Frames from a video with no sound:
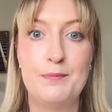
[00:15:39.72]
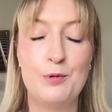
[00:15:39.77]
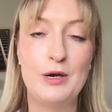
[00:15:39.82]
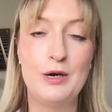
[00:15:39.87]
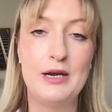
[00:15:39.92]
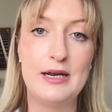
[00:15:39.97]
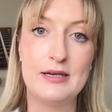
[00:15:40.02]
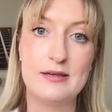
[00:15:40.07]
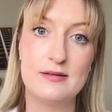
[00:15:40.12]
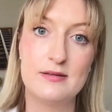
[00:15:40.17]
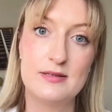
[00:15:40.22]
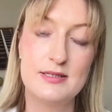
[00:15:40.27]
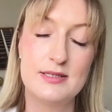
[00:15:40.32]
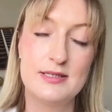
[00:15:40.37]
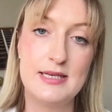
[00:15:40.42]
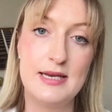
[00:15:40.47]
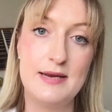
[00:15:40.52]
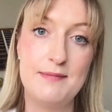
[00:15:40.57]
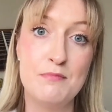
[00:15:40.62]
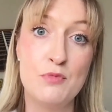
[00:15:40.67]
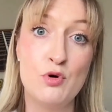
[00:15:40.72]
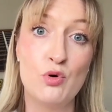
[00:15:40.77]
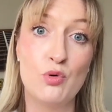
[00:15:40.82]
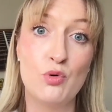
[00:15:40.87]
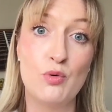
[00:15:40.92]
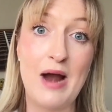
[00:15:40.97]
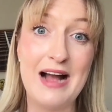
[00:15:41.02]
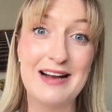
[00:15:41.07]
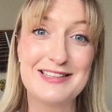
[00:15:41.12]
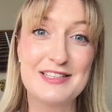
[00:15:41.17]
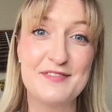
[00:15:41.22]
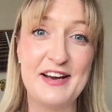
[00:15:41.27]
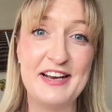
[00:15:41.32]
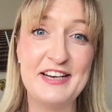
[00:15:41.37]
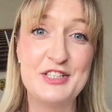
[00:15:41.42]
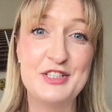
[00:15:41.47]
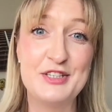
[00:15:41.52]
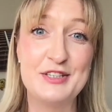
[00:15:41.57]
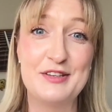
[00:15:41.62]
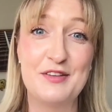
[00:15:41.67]
brilliant to see more
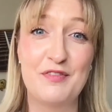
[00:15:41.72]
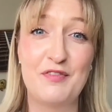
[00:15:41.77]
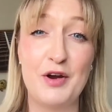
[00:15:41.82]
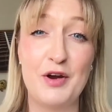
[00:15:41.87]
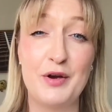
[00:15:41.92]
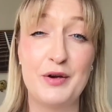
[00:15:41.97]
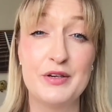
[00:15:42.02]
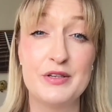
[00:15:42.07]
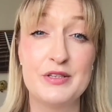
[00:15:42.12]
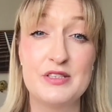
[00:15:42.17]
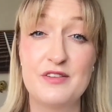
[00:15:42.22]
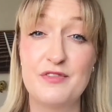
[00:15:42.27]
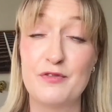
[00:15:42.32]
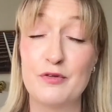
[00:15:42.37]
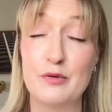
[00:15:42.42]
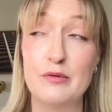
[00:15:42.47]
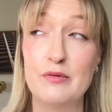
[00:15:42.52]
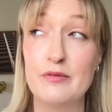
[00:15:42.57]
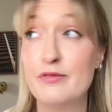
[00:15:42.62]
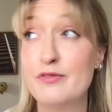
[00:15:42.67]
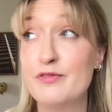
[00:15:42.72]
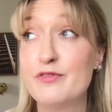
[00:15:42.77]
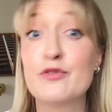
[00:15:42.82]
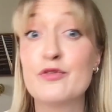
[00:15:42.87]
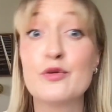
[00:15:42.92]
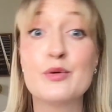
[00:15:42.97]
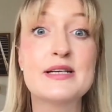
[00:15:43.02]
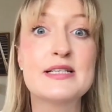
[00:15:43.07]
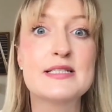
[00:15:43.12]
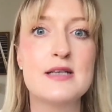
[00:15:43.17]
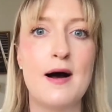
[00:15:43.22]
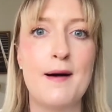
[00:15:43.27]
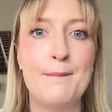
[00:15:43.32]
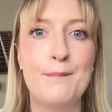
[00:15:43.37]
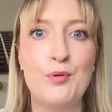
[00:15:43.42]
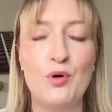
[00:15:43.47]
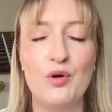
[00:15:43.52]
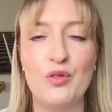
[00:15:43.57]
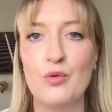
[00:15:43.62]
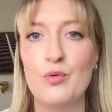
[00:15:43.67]
activations focused, for
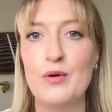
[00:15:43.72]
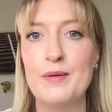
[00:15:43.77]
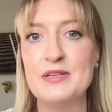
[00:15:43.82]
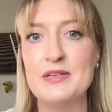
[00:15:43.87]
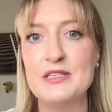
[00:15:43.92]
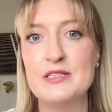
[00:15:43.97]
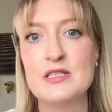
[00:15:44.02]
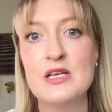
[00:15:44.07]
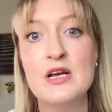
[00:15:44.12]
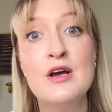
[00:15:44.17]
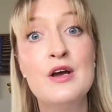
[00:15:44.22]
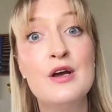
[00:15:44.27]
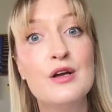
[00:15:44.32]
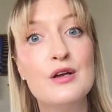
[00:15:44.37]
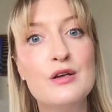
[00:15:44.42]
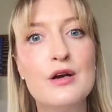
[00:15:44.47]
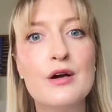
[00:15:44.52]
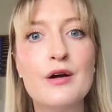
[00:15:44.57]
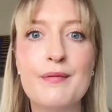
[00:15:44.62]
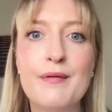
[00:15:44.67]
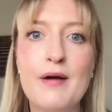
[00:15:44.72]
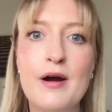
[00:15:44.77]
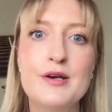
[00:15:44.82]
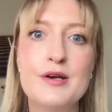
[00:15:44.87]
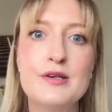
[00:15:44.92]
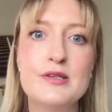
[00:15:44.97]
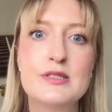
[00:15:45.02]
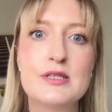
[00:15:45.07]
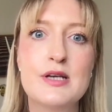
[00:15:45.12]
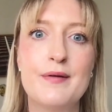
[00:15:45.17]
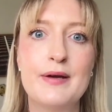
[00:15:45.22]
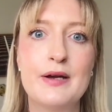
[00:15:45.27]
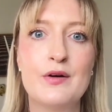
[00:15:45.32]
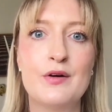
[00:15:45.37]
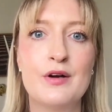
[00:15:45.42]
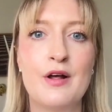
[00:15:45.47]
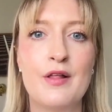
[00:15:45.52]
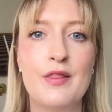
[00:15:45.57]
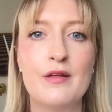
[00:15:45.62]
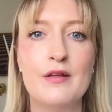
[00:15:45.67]
example, on the women's Euros going
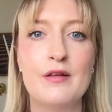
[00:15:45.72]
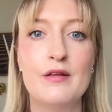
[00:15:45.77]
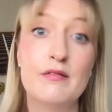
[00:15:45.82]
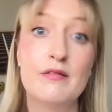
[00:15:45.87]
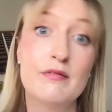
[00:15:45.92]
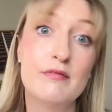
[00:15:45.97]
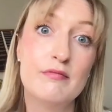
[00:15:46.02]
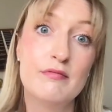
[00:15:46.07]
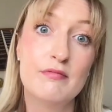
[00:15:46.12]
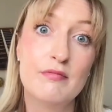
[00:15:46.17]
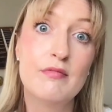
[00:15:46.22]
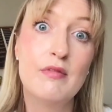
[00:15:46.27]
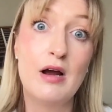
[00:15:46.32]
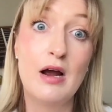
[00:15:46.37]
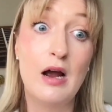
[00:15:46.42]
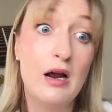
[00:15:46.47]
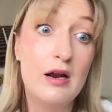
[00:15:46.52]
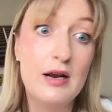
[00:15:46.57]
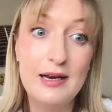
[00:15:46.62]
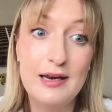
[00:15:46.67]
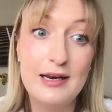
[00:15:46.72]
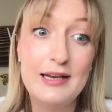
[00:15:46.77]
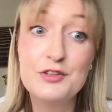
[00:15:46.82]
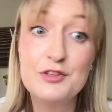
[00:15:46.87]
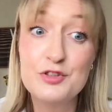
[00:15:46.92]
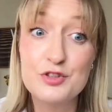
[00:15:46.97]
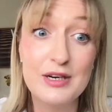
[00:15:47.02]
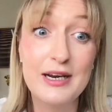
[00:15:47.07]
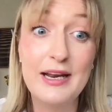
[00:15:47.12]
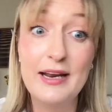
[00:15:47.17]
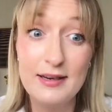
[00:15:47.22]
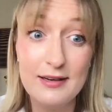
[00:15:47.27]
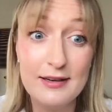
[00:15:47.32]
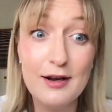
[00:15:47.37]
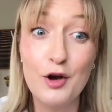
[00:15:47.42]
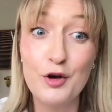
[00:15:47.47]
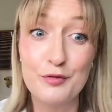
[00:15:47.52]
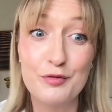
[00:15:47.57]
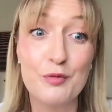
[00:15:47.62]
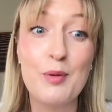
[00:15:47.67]
on literally
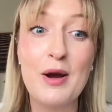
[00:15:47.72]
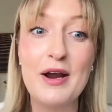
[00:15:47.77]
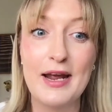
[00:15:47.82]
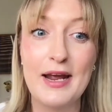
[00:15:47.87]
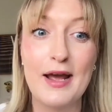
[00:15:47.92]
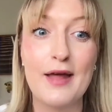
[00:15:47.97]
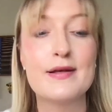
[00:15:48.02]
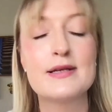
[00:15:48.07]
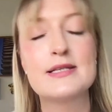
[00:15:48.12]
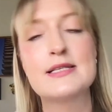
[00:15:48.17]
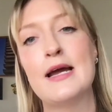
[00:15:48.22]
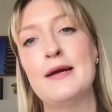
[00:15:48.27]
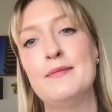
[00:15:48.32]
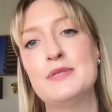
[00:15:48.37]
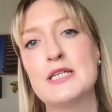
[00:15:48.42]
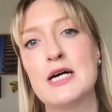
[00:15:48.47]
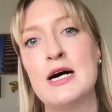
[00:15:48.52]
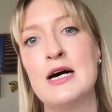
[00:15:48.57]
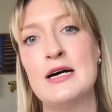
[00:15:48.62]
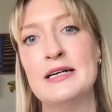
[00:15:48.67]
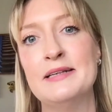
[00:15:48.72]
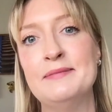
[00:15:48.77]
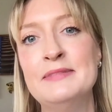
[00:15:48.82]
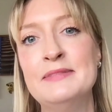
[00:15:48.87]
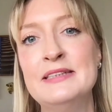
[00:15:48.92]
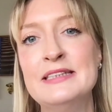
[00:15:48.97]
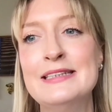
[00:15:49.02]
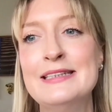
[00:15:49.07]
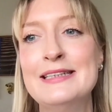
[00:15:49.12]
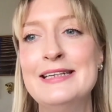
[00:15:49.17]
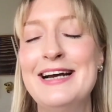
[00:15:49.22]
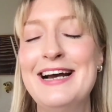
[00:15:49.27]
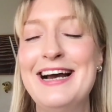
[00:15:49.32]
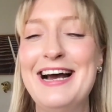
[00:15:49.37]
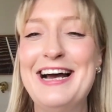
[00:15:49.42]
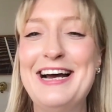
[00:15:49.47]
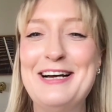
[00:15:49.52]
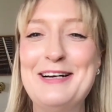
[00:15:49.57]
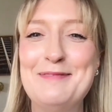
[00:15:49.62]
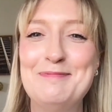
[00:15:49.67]
overrunning at the same time.
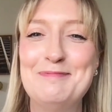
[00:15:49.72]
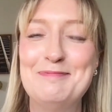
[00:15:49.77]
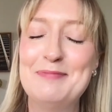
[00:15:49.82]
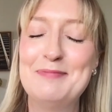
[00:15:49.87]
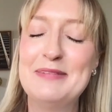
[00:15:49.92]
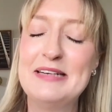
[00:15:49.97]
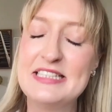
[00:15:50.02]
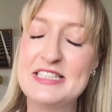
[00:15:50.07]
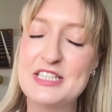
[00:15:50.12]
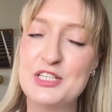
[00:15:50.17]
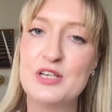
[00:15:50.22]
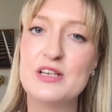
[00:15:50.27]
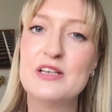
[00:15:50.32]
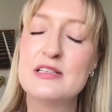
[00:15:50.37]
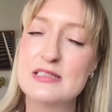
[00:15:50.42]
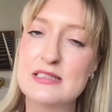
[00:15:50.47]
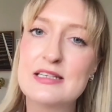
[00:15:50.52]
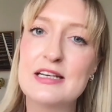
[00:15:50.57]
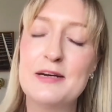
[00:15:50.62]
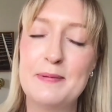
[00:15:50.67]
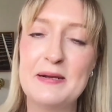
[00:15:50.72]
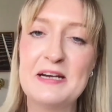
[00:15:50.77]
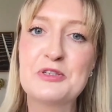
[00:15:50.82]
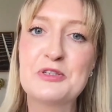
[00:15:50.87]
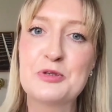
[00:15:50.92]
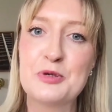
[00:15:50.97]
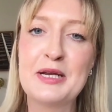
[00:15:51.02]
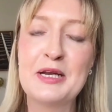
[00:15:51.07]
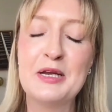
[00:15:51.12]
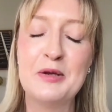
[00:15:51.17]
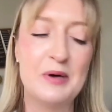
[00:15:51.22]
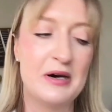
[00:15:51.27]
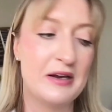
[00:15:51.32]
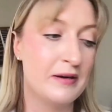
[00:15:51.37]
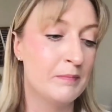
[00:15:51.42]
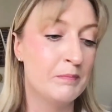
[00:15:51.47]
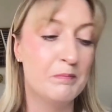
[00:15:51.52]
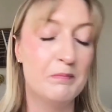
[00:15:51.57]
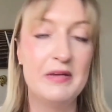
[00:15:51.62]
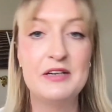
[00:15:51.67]
But it's going to be a tricky one.
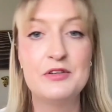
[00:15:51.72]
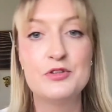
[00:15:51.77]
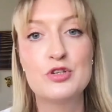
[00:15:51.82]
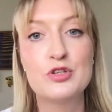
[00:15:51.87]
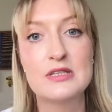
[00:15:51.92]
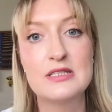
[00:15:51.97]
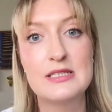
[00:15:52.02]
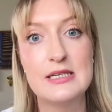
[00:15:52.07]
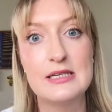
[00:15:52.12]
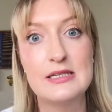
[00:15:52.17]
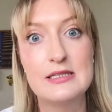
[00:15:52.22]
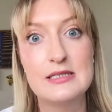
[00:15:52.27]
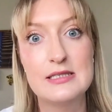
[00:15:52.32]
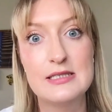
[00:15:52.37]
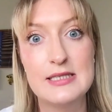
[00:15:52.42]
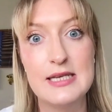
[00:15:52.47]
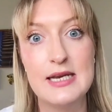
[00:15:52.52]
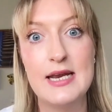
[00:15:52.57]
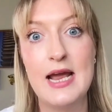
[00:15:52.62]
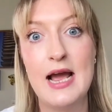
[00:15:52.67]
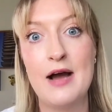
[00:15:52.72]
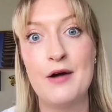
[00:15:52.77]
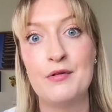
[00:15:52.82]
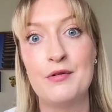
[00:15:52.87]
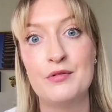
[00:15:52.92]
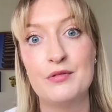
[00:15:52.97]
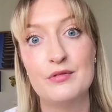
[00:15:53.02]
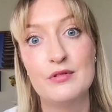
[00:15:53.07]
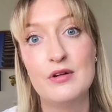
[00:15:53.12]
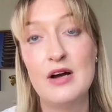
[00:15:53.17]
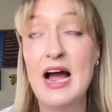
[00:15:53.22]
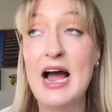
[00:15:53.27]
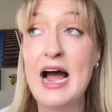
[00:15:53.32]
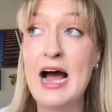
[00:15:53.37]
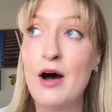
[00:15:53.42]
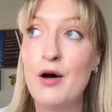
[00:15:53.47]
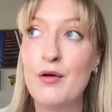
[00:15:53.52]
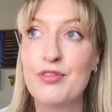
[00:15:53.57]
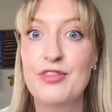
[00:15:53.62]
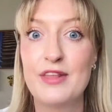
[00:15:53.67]
I'm interested to see
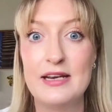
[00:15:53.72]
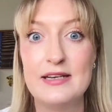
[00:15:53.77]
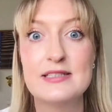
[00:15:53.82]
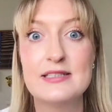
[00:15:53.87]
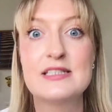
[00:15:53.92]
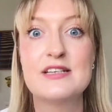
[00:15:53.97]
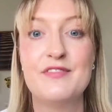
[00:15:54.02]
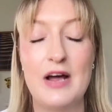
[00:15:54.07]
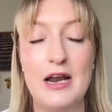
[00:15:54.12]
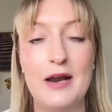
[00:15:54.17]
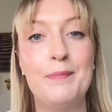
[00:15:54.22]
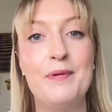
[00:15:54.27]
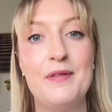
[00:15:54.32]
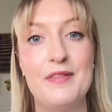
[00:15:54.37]
how things develop